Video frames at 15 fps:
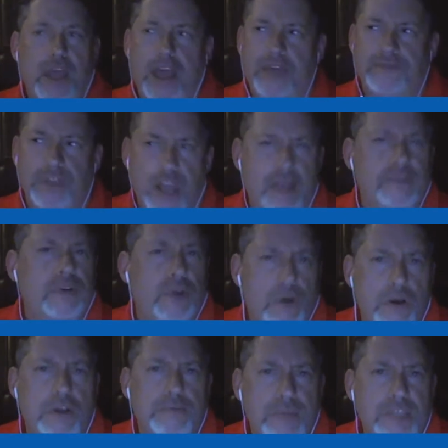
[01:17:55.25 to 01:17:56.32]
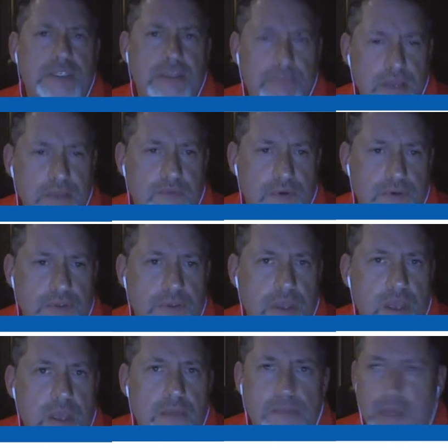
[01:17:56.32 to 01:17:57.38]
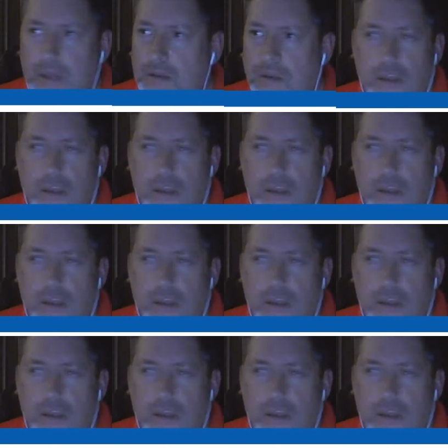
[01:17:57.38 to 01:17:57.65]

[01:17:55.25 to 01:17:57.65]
have never heard of Missy Bevers. I mean,